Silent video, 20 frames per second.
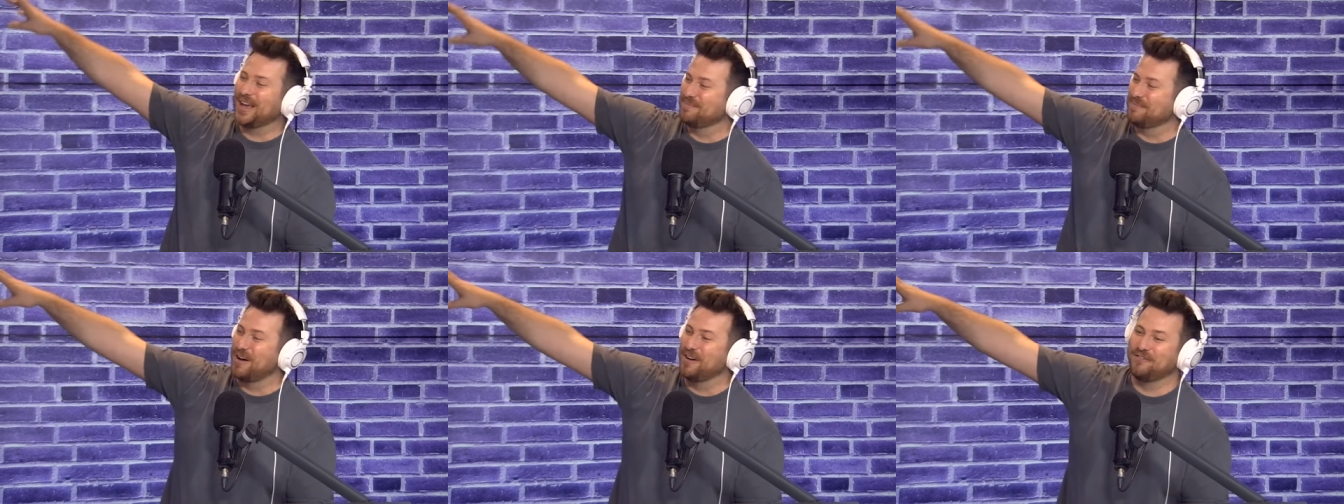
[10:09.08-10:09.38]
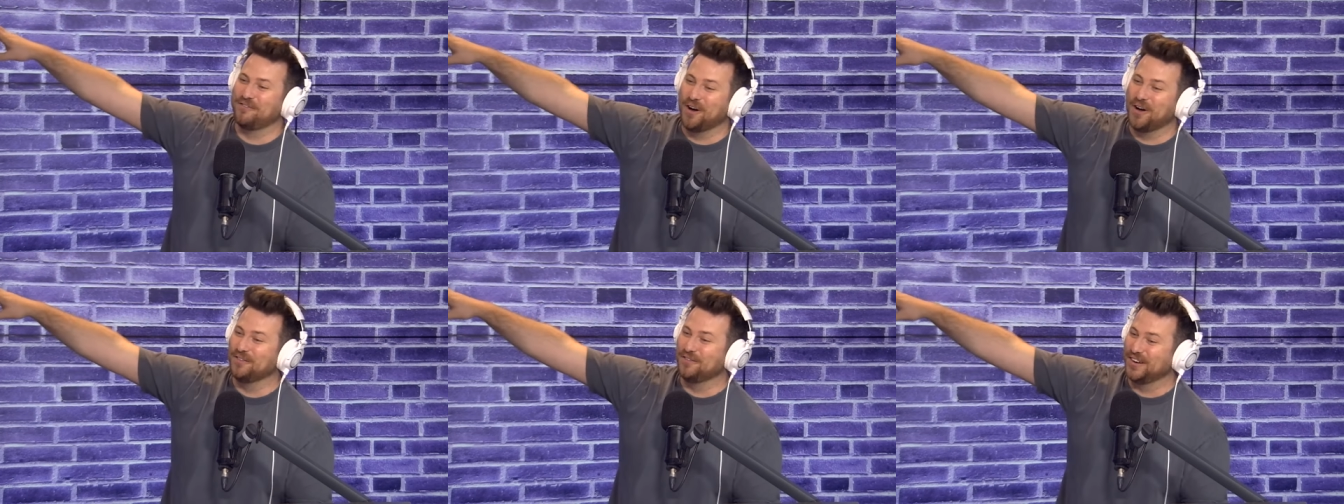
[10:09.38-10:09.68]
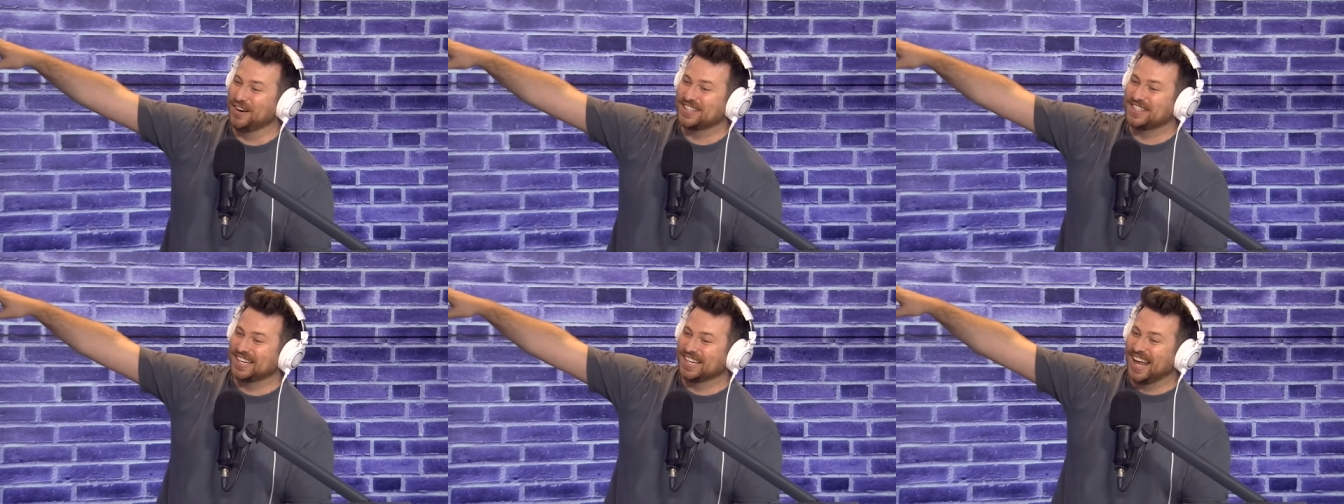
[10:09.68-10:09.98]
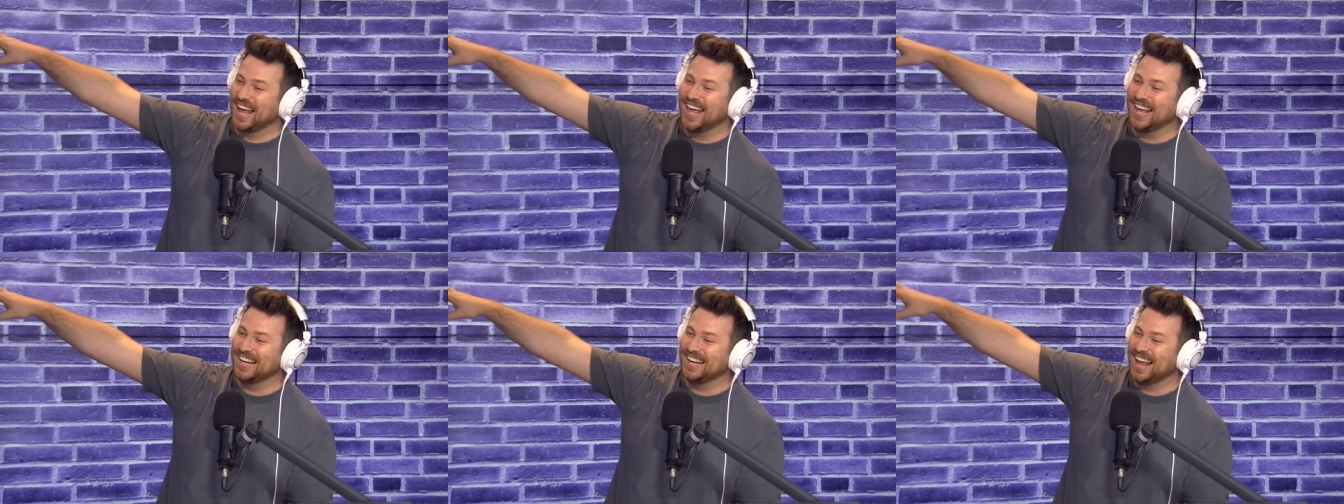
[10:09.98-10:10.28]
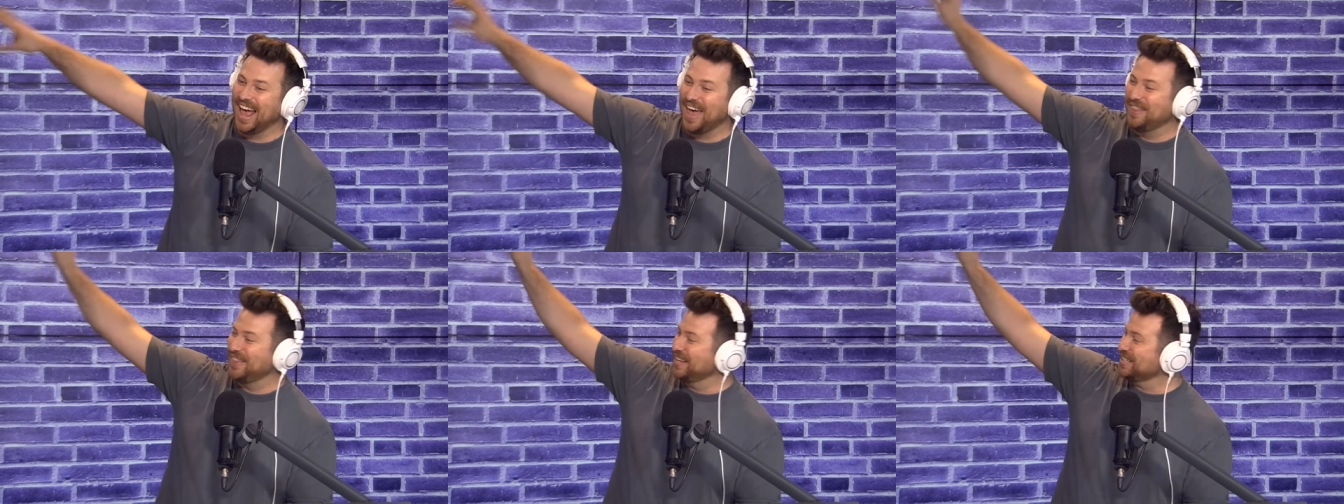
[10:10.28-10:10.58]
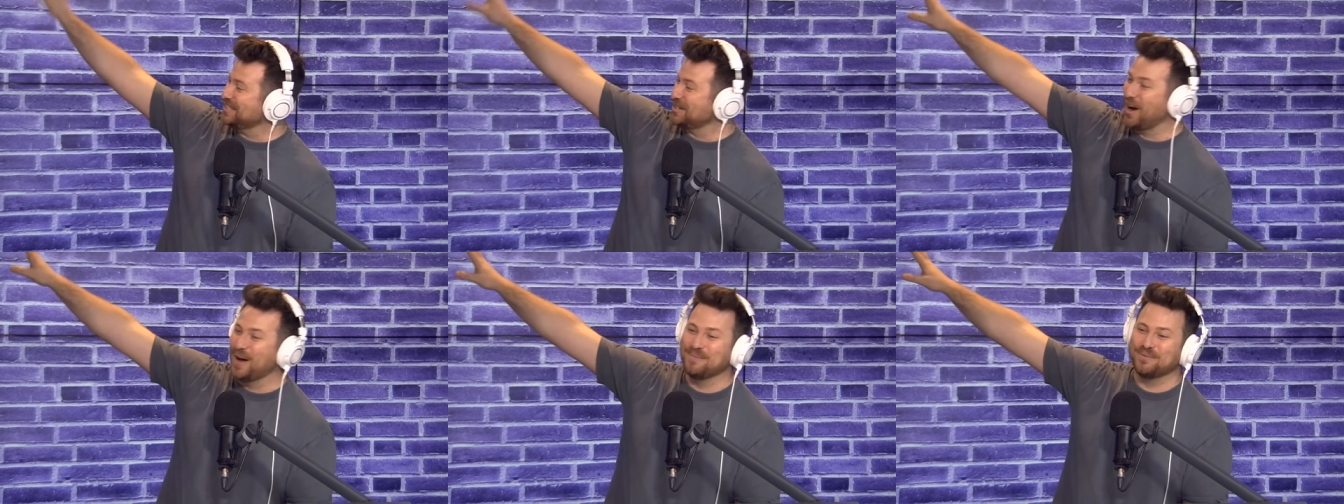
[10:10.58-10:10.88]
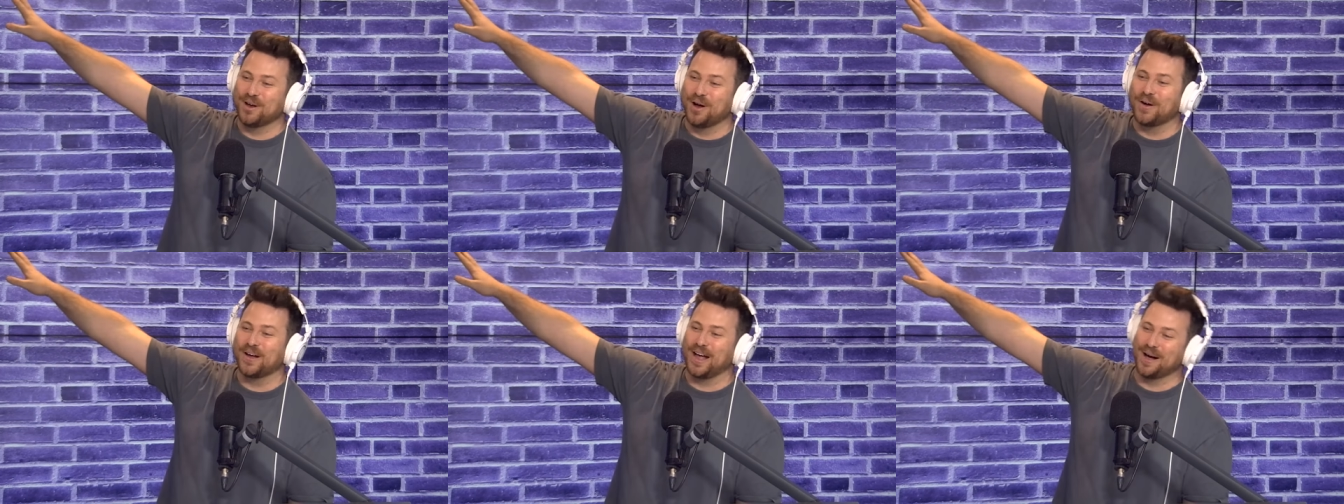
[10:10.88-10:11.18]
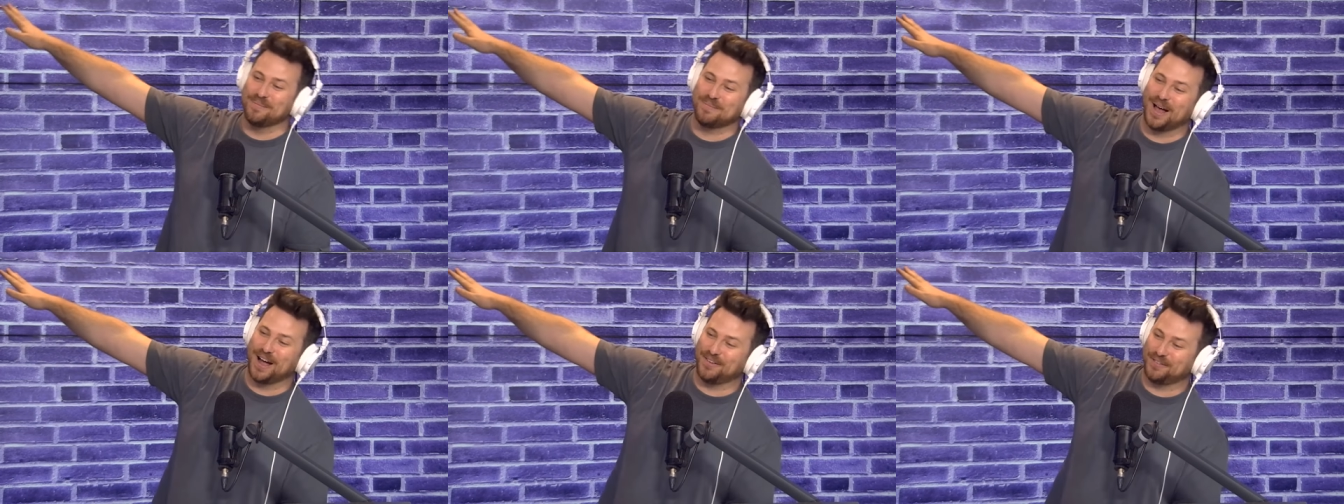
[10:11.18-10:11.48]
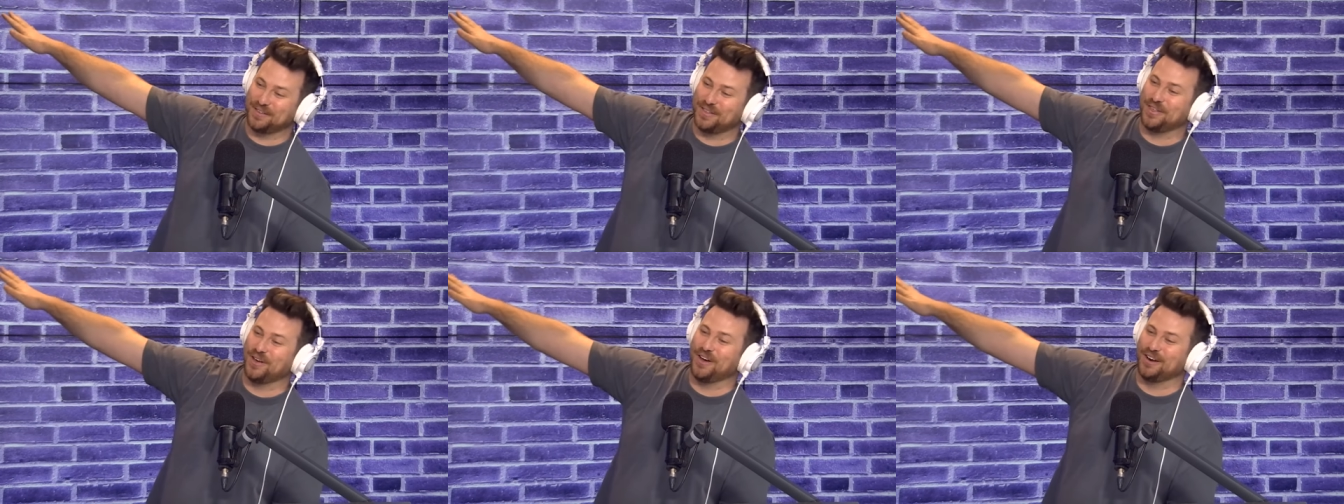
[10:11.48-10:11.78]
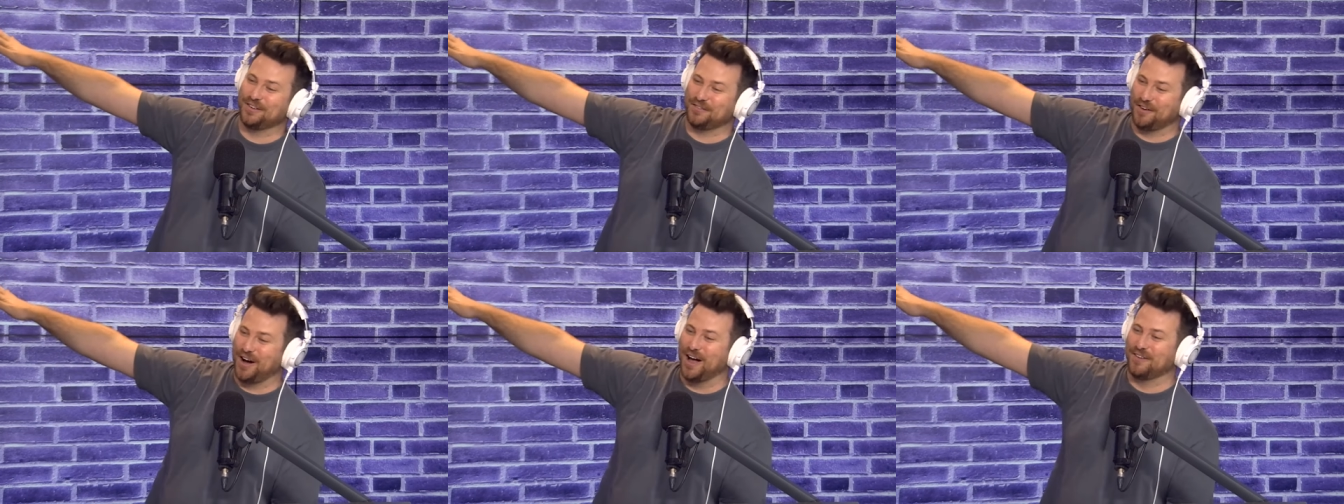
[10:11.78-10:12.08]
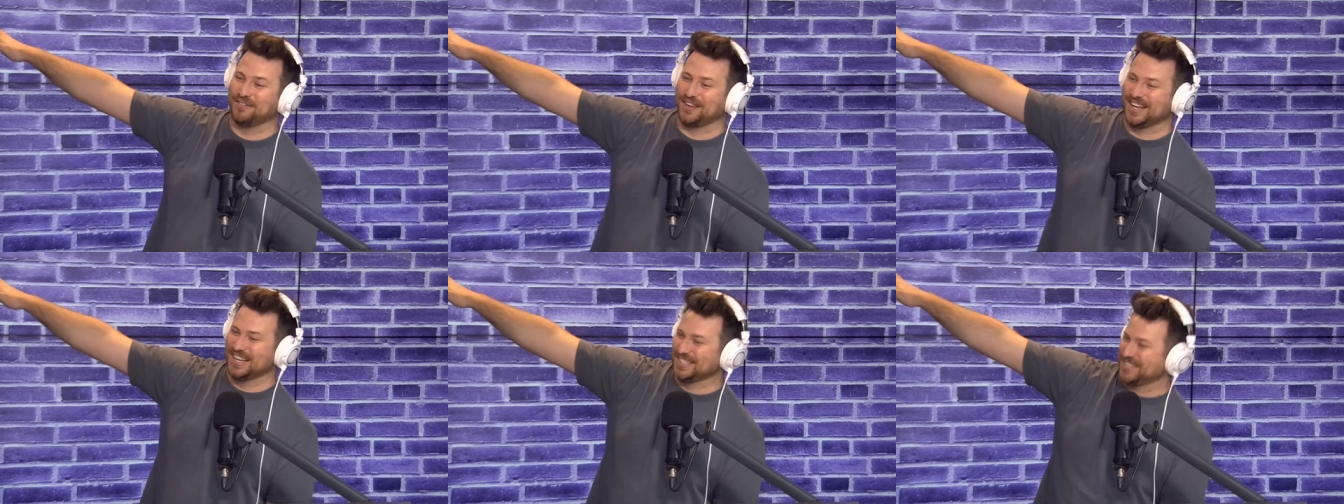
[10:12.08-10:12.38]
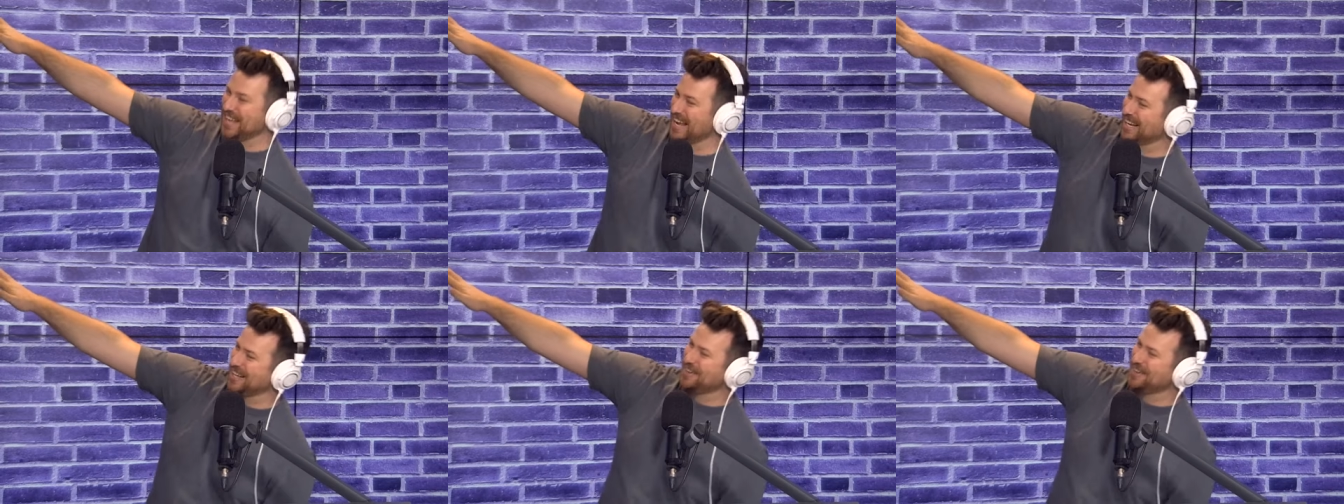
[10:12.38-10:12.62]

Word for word: get my phone fixed again? And this time, don't come back for thirty-five years. Thank